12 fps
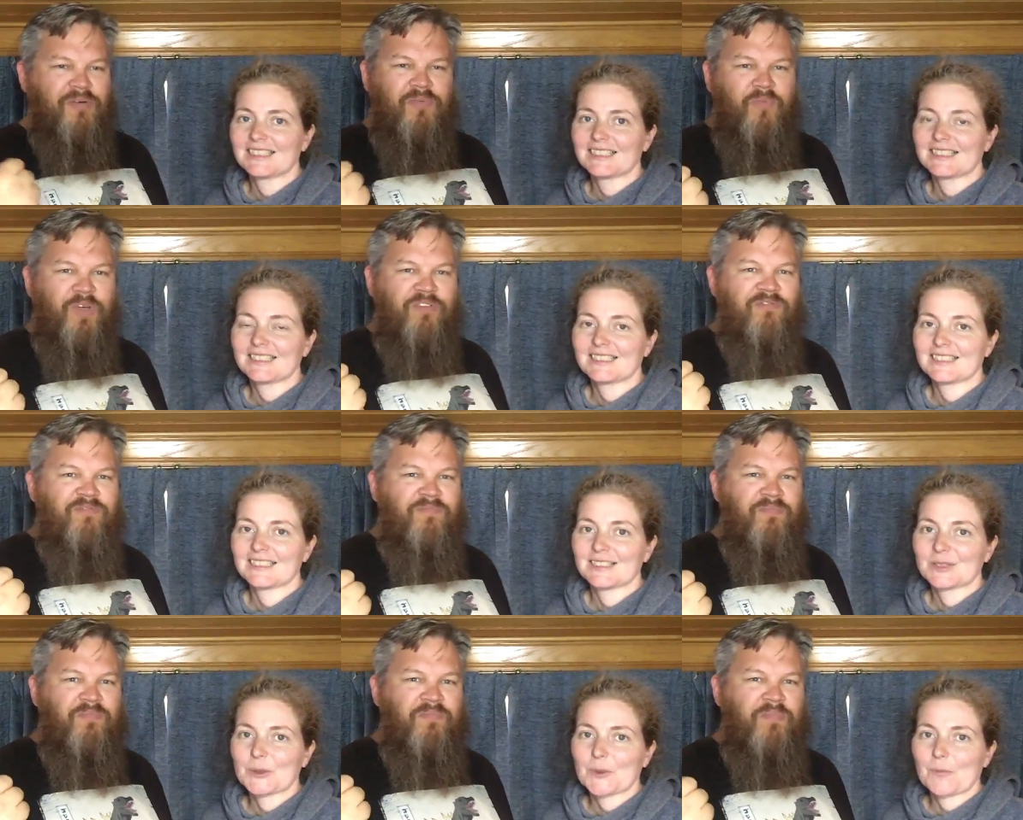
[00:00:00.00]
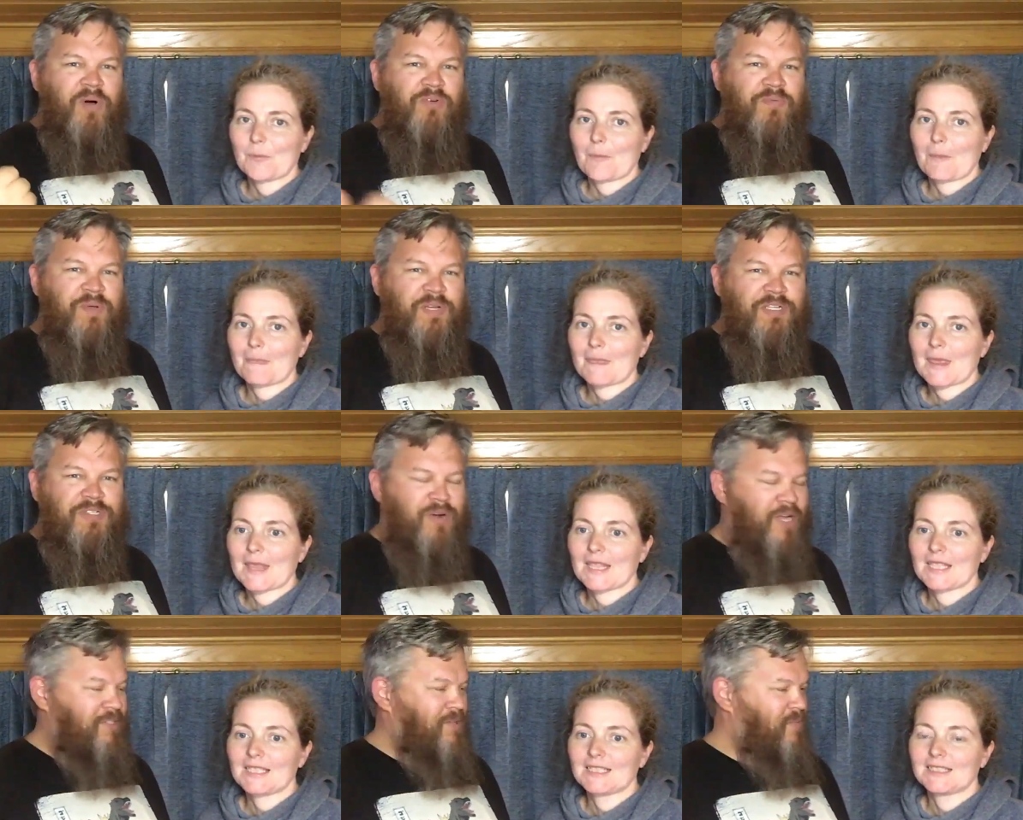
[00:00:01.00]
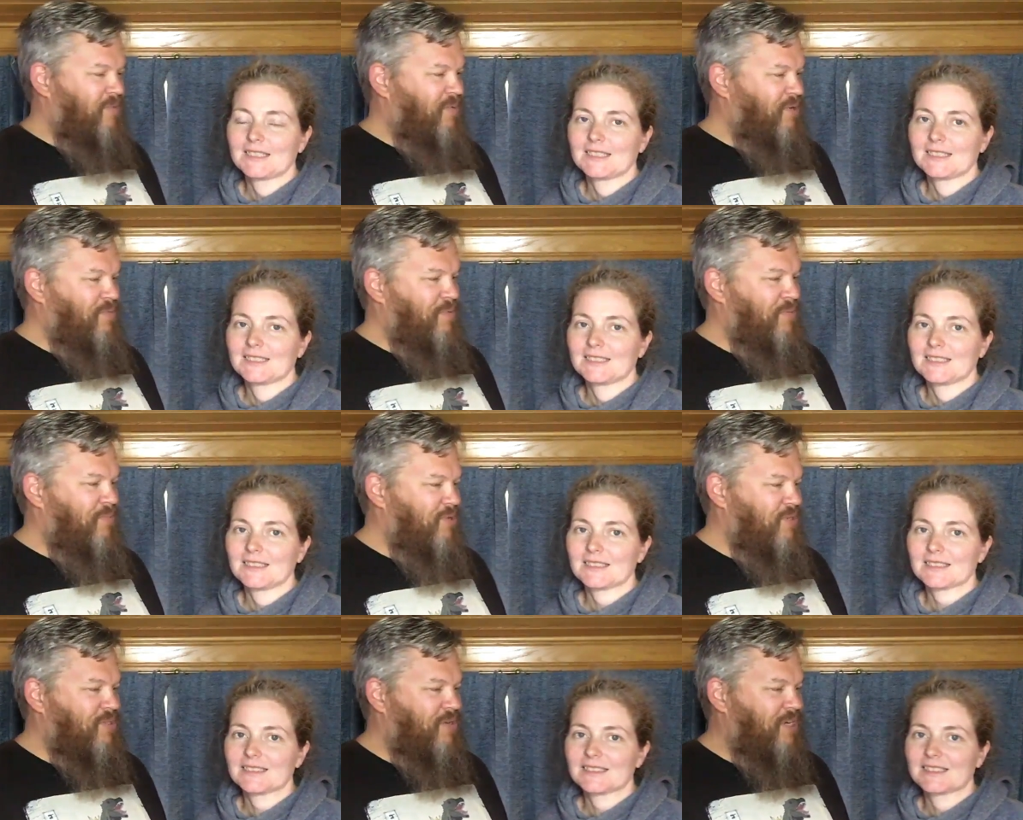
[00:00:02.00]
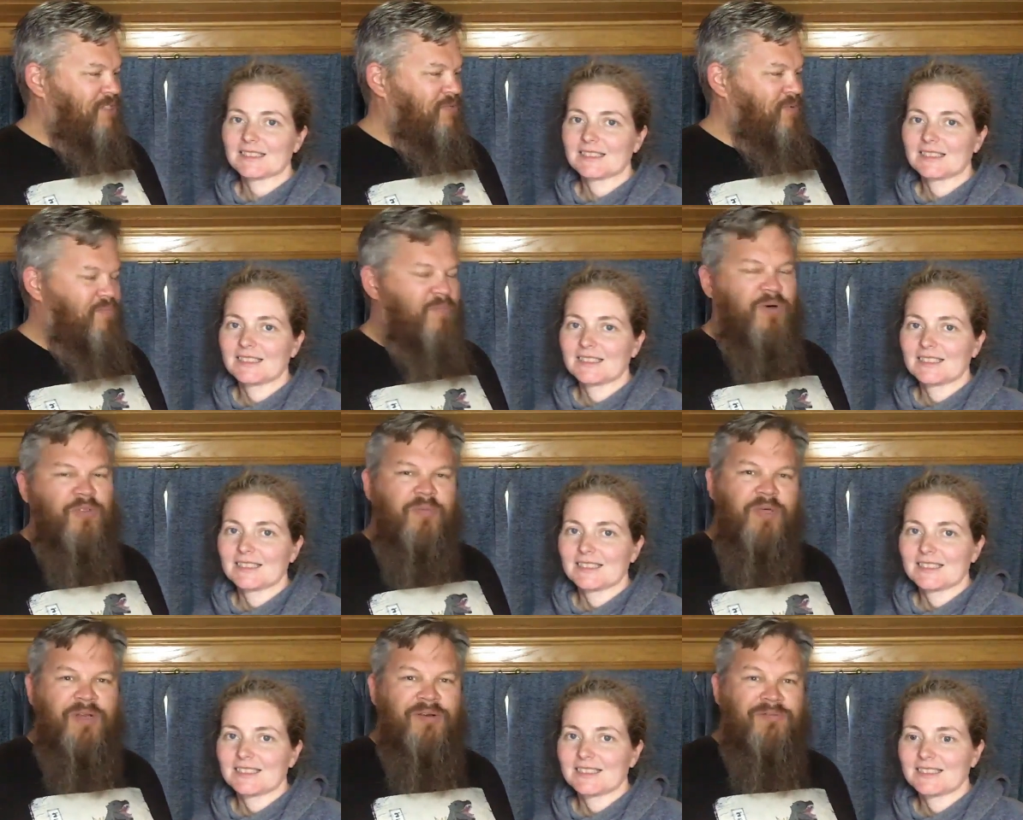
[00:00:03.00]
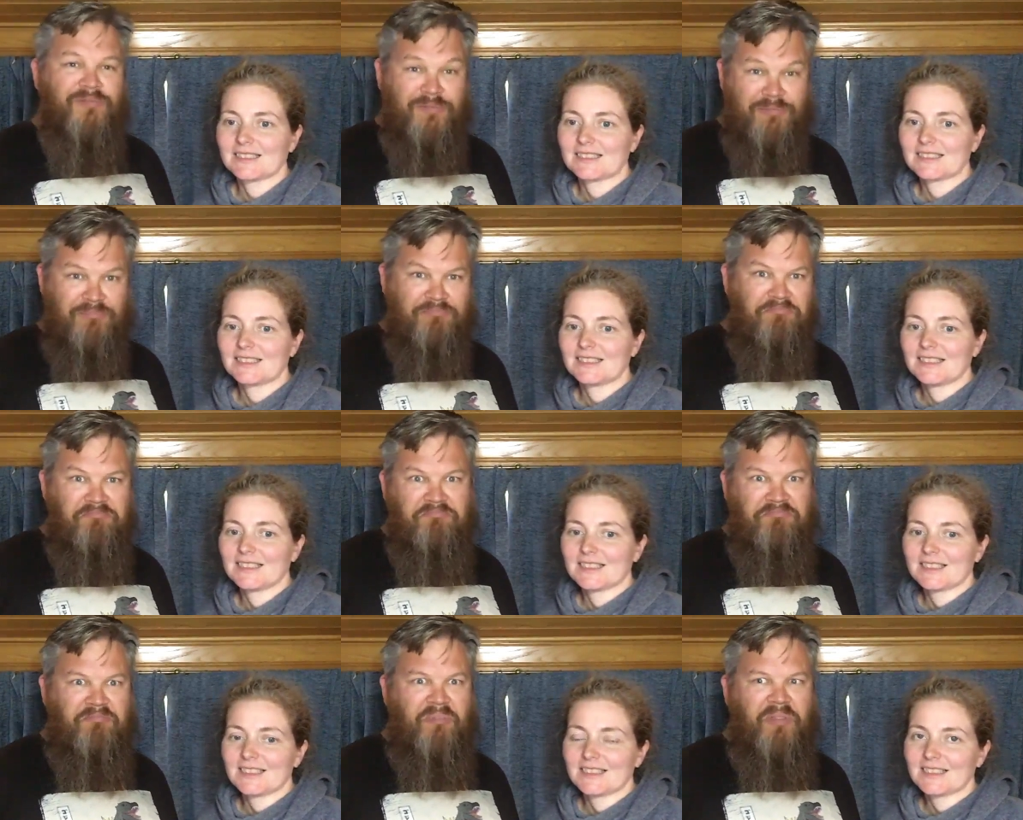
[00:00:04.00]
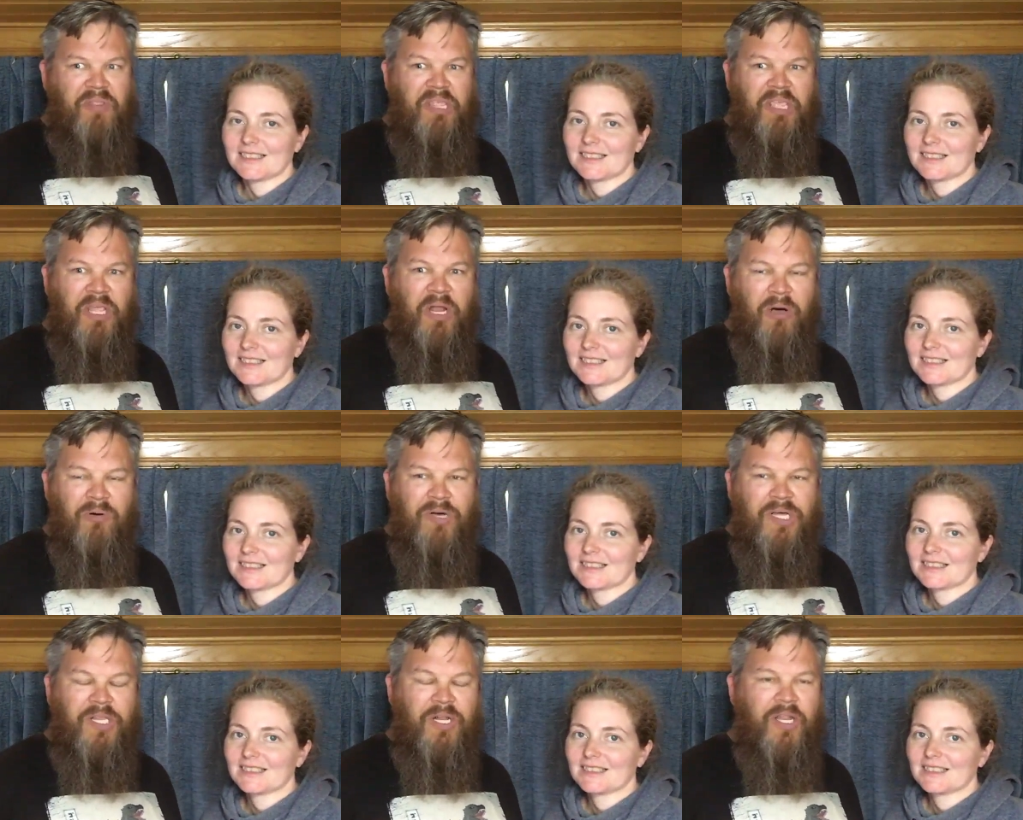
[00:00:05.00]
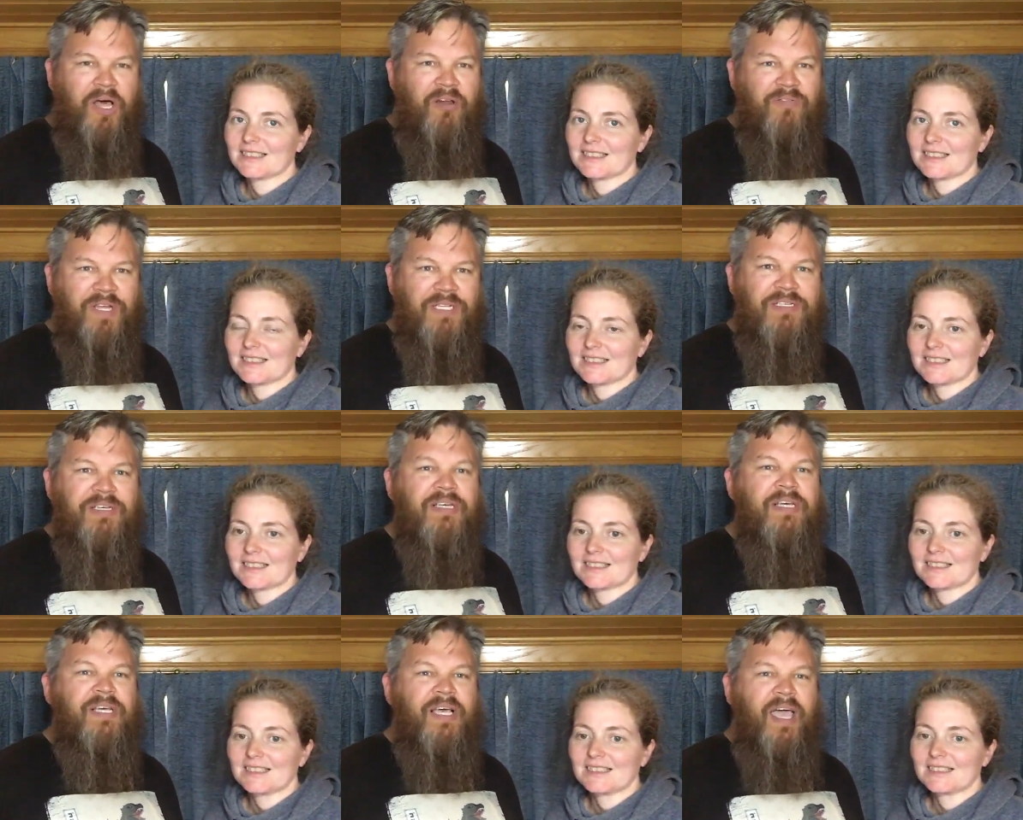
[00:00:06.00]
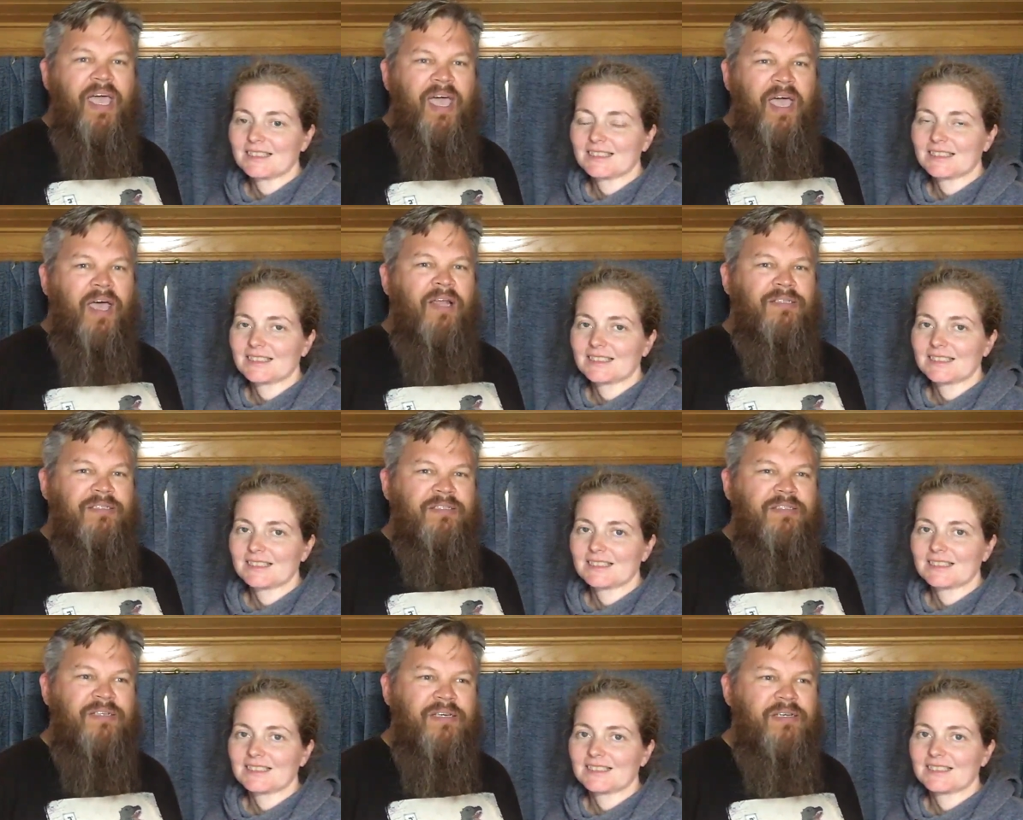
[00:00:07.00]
Speaker 1: We've both been distracted. We've both been more stressed. We've both been, you know, a little out of it, and